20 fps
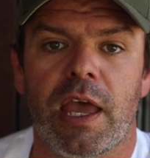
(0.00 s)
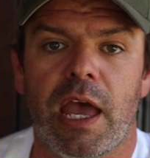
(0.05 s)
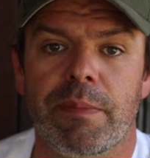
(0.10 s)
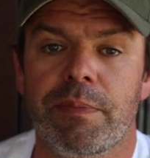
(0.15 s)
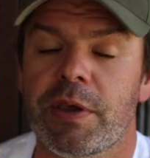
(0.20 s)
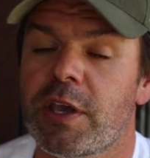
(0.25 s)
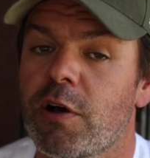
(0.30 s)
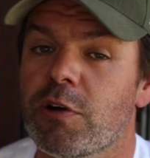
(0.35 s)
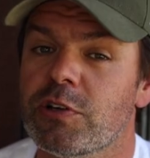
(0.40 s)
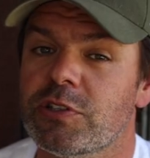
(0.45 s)
And
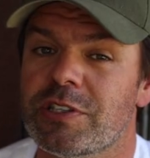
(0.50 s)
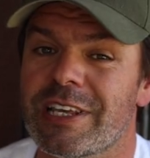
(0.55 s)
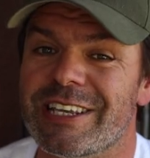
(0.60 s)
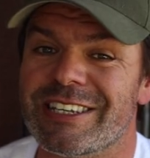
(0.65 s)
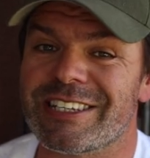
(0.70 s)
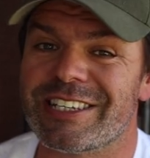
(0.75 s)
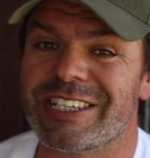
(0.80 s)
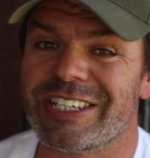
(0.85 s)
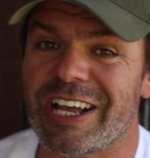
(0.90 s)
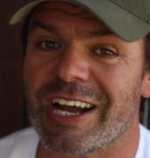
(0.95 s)
because
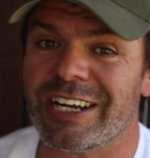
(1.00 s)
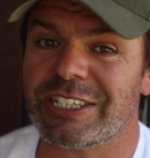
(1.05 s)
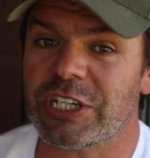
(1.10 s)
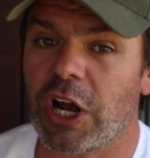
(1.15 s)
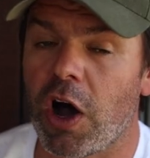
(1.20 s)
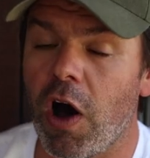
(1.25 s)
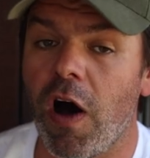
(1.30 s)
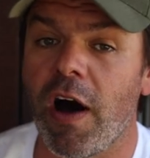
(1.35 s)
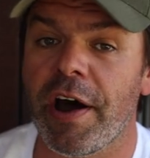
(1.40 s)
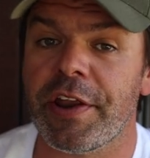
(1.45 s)
there's such
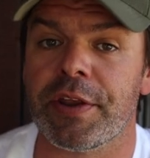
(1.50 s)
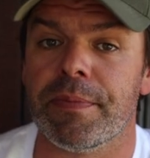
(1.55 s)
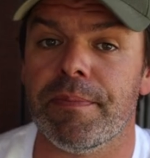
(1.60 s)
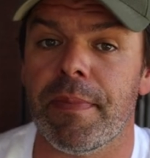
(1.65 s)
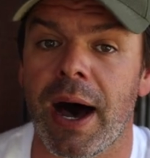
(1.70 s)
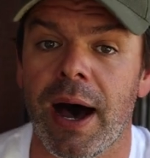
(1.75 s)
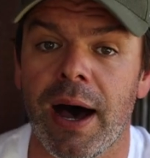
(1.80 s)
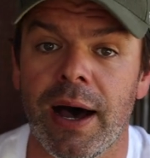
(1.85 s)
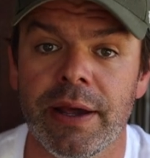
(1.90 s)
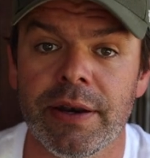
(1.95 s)
high
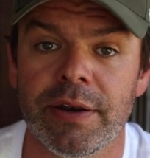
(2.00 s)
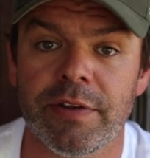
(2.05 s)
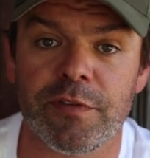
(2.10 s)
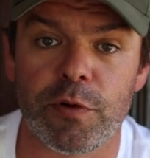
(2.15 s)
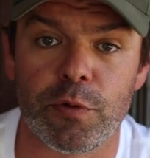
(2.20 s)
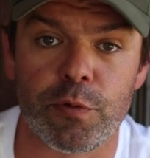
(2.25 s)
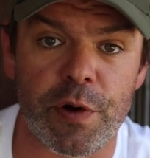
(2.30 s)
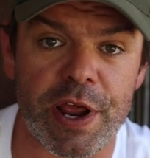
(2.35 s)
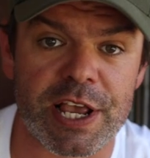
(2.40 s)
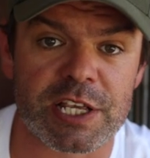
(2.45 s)
demand
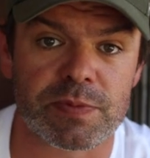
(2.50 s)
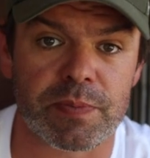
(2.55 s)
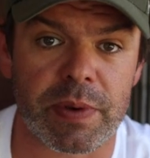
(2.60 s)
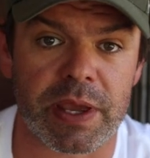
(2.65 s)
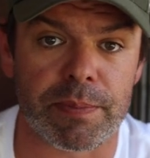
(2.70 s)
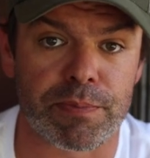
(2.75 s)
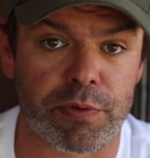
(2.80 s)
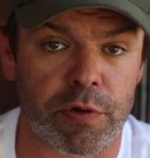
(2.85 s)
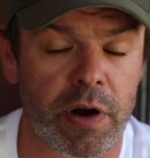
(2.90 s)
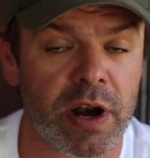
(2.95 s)
for
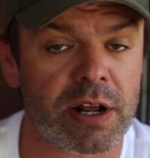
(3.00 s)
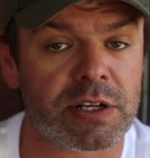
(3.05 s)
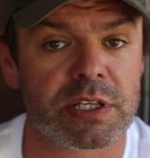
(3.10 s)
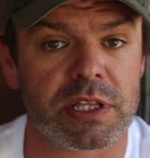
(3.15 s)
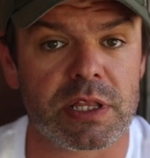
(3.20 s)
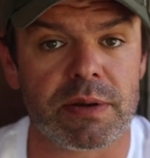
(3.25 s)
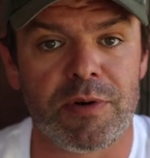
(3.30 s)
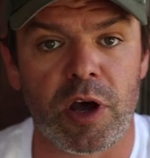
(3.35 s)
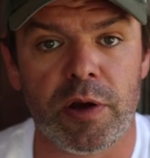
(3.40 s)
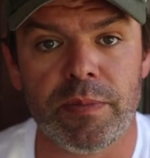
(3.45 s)
ResMed products
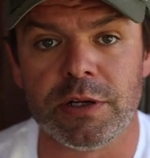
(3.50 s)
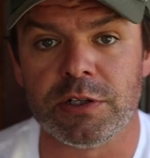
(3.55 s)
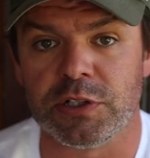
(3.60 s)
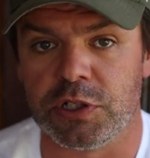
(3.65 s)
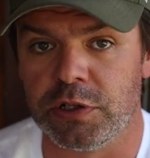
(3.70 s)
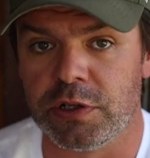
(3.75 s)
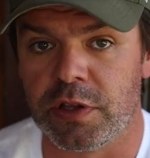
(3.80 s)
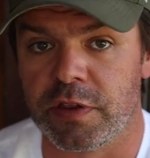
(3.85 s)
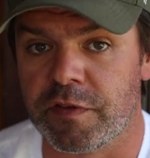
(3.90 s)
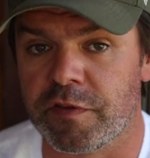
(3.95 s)
at the moment
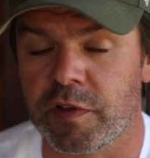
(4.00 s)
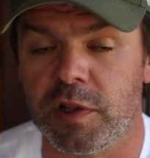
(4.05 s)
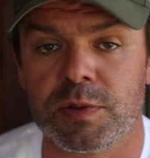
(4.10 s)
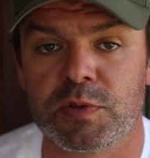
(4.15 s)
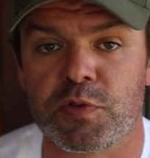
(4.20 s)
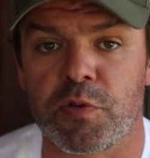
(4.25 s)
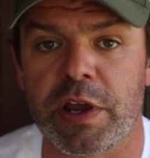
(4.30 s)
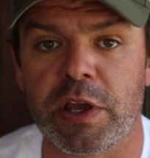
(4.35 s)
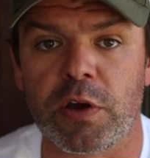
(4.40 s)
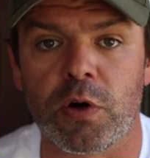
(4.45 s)
due to the
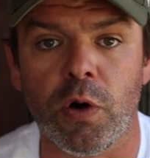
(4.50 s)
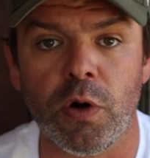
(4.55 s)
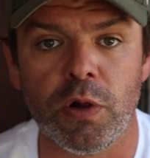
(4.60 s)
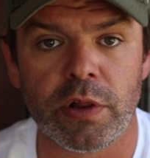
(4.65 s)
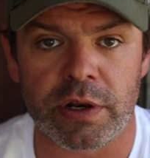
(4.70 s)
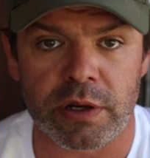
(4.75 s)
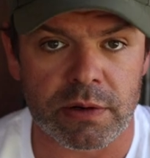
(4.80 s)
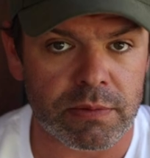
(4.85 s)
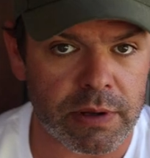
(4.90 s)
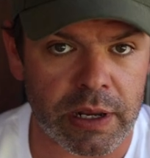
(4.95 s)
Philips recall
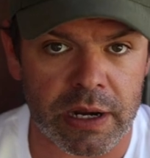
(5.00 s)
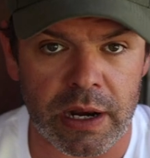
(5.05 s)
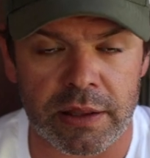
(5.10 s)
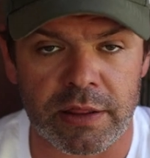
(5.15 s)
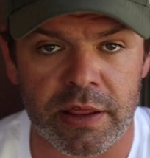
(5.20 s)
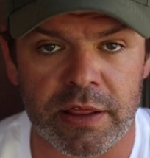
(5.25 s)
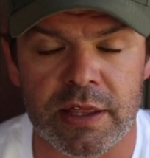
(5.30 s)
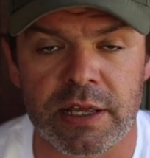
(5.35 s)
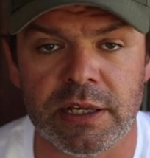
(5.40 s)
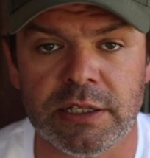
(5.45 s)
and
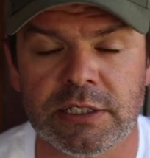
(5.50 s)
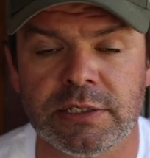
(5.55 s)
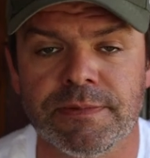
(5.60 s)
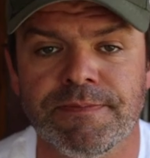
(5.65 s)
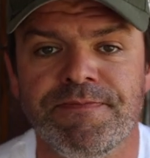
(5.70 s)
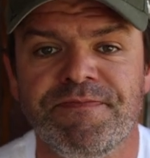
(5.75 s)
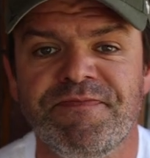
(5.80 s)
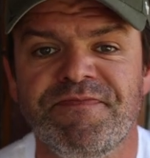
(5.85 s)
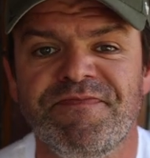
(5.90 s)
other things,